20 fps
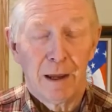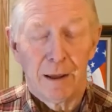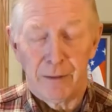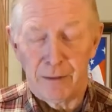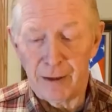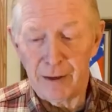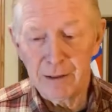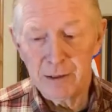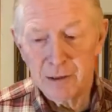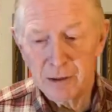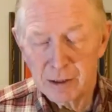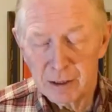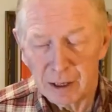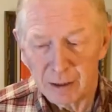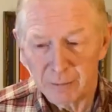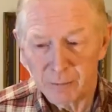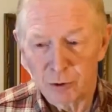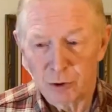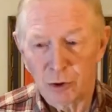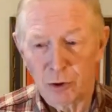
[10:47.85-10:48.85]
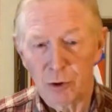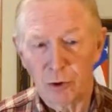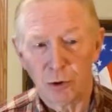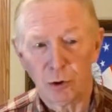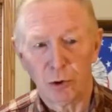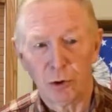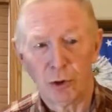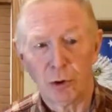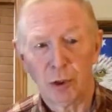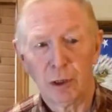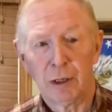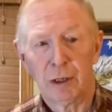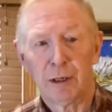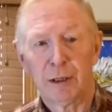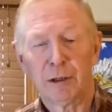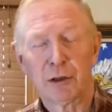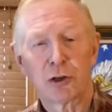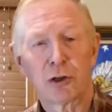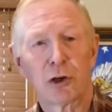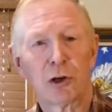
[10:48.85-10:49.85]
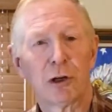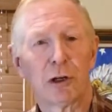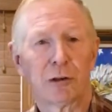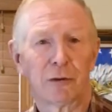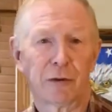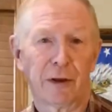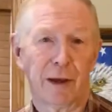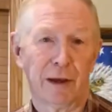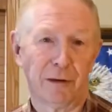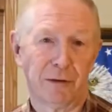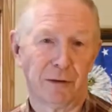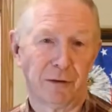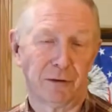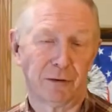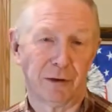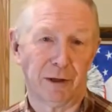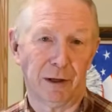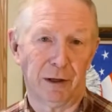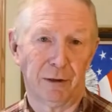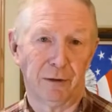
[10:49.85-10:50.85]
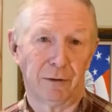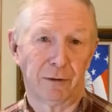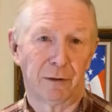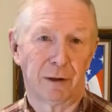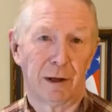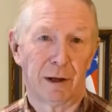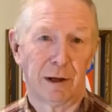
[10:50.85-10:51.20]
Then you come to insurance agencies.